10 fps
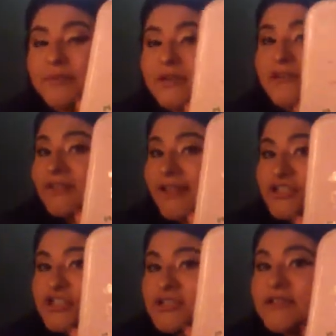book of
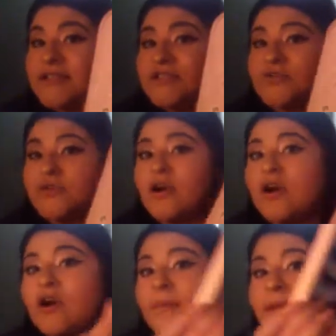lashes. I store
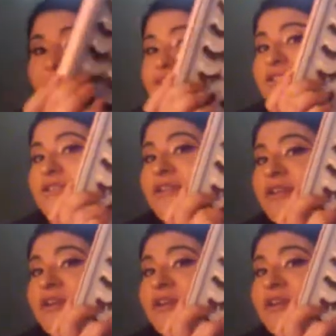all my lashes in